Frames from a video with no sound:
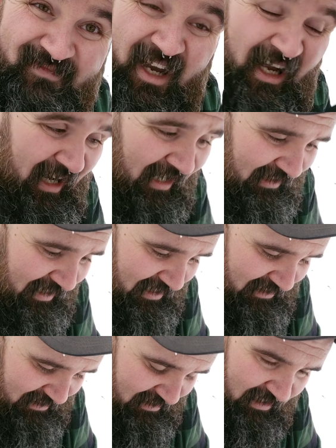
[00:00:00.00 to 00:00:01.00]
I got
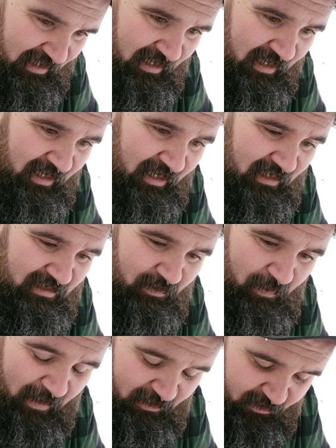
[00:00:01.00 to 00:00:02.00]
this. It's
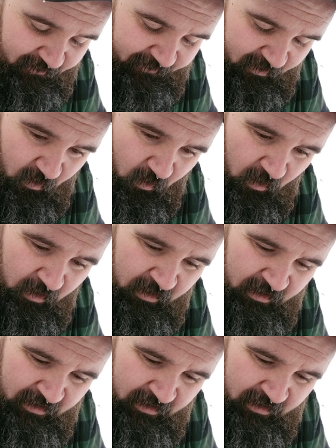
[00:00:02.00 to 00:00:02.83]
an extra fuel.